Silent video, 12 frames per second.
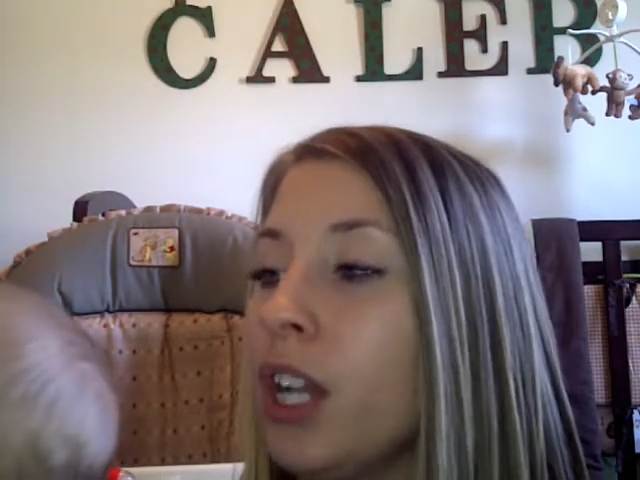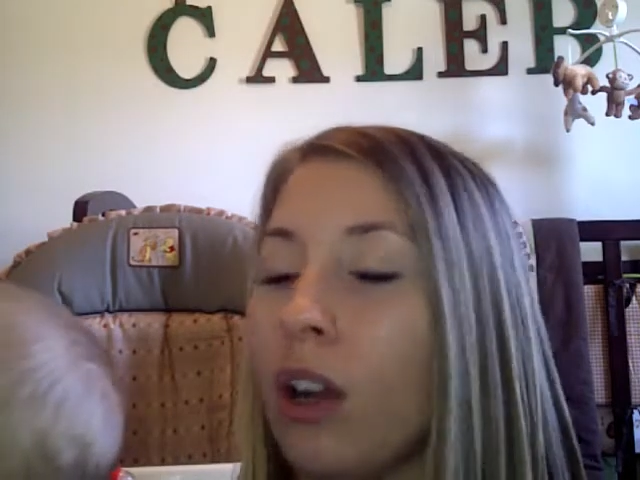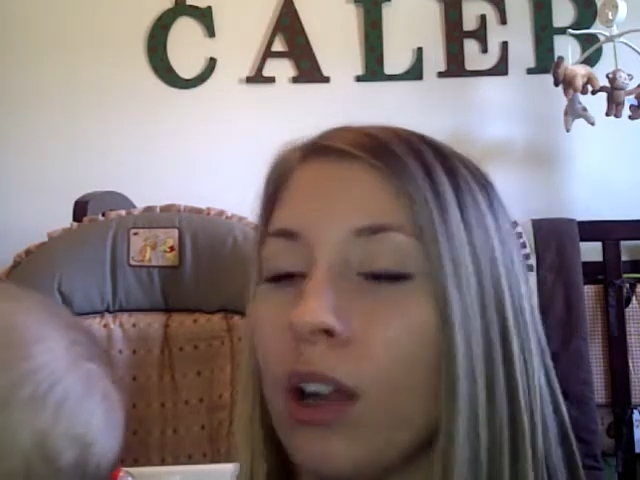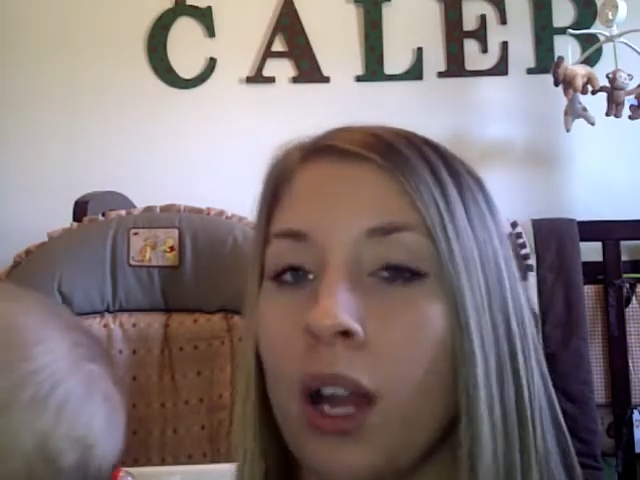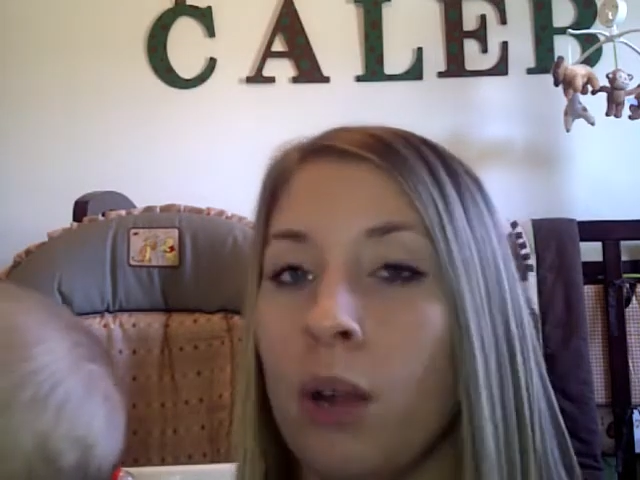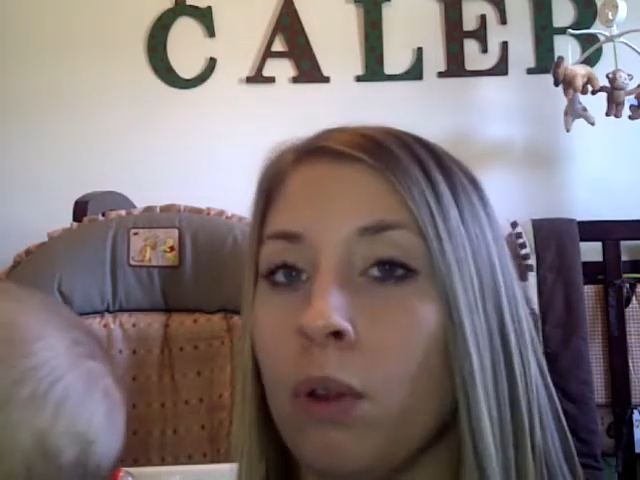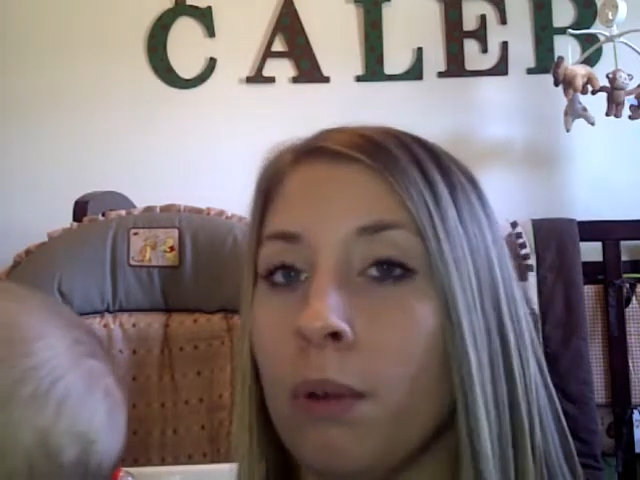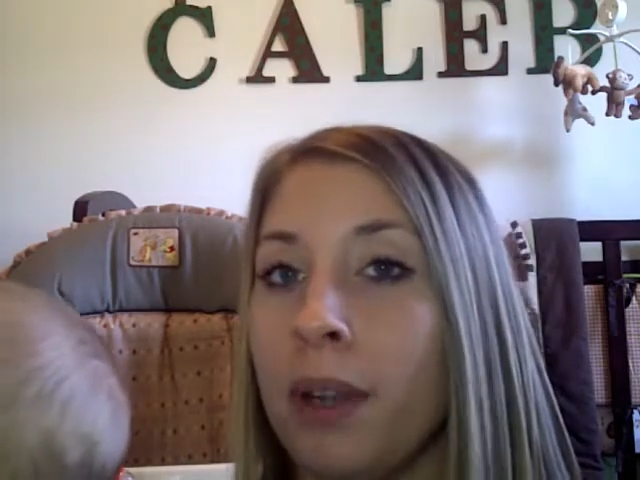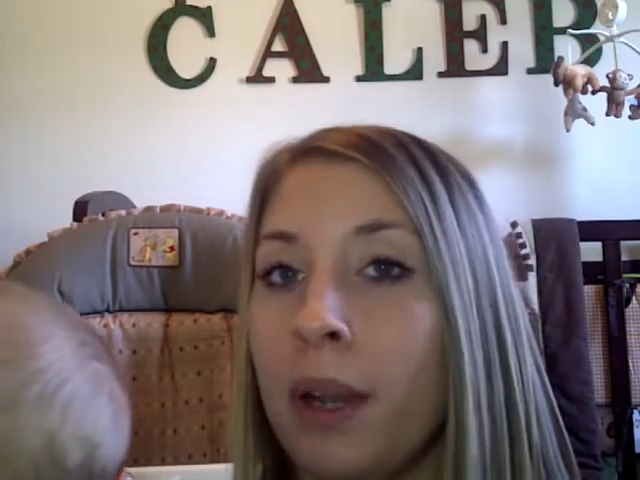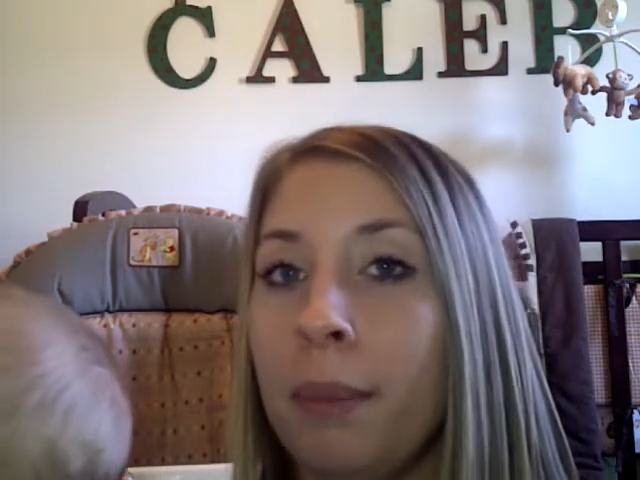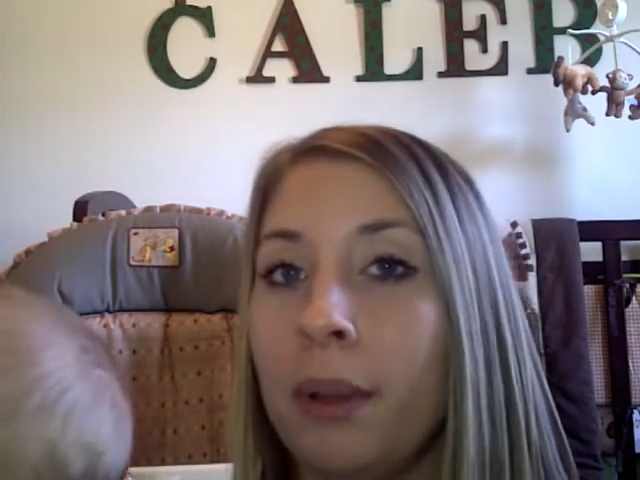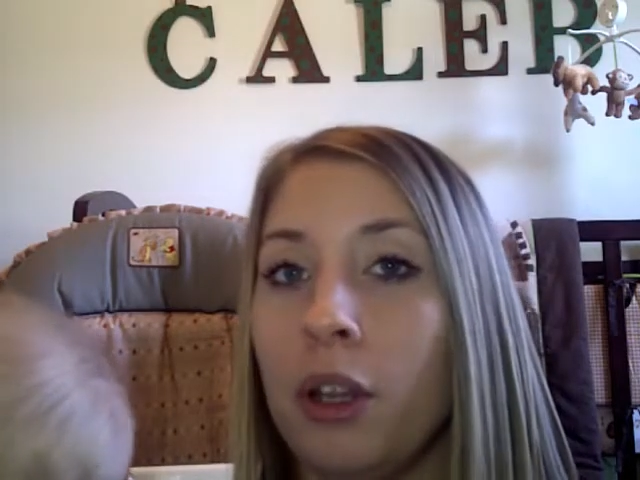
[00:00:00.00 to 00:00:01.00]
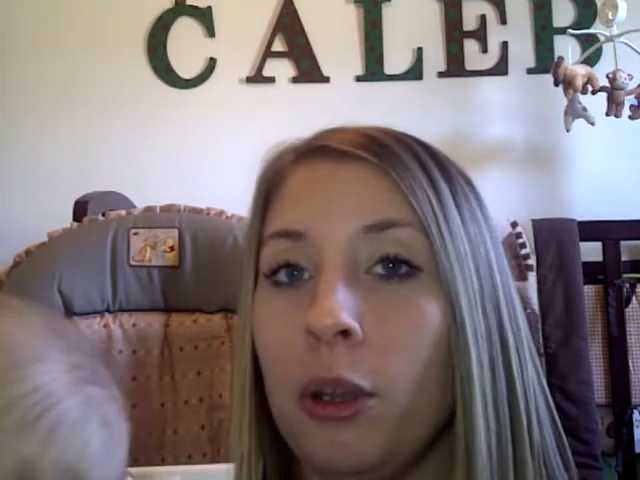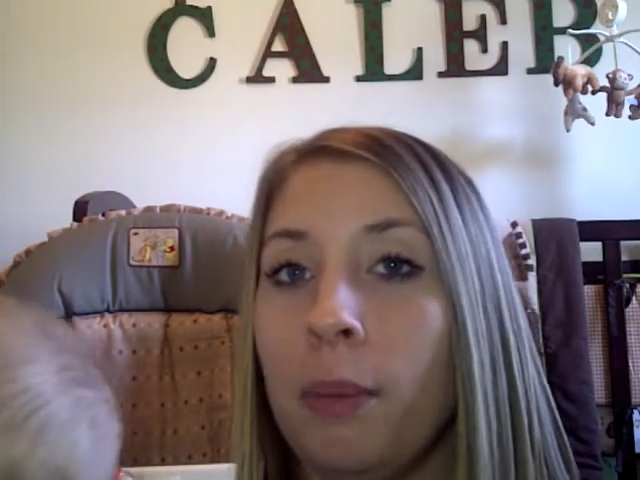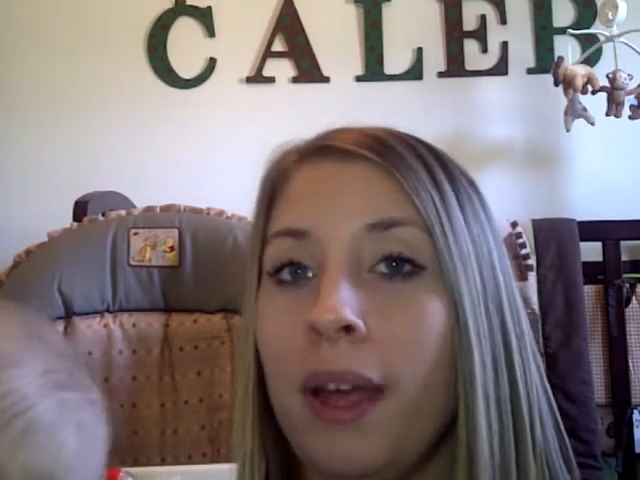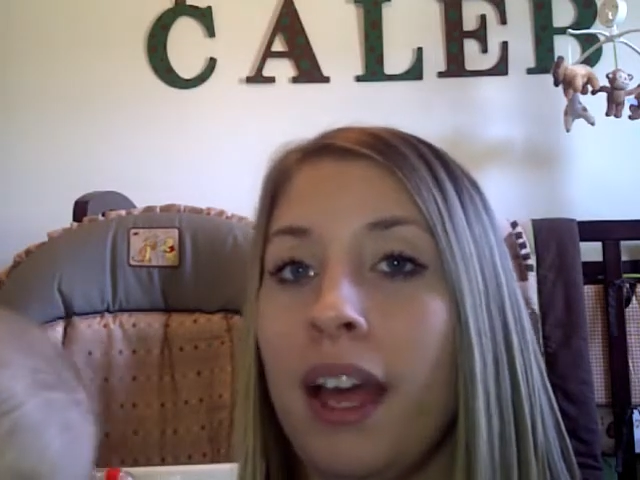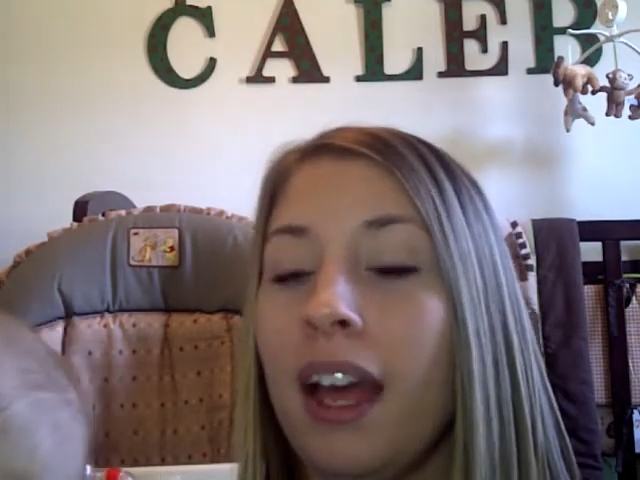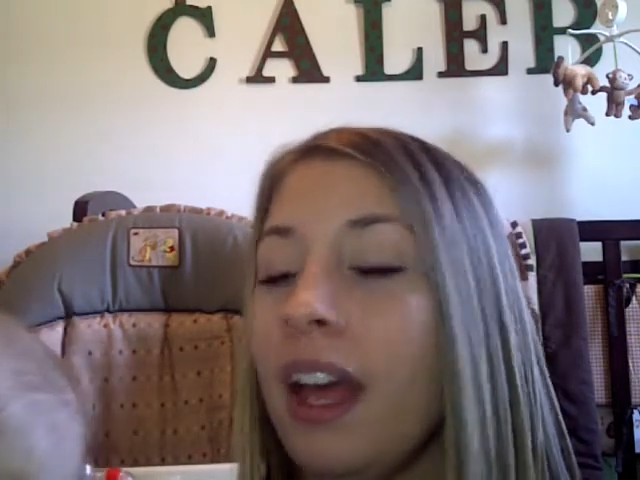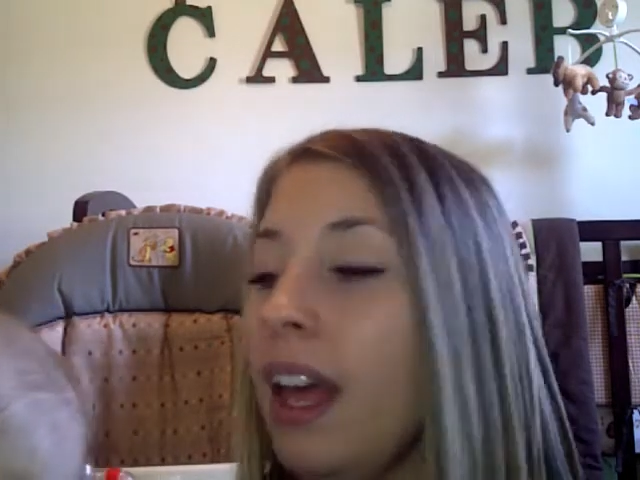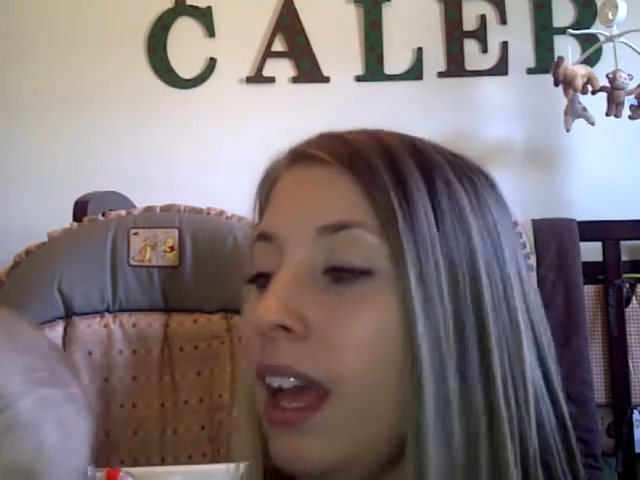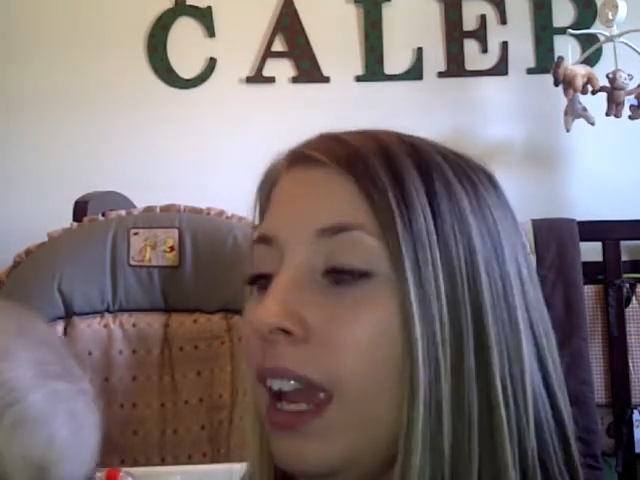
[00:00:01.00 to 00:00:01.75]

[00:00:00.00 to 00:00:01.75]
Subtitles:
and I'll kind of warm it up a little bit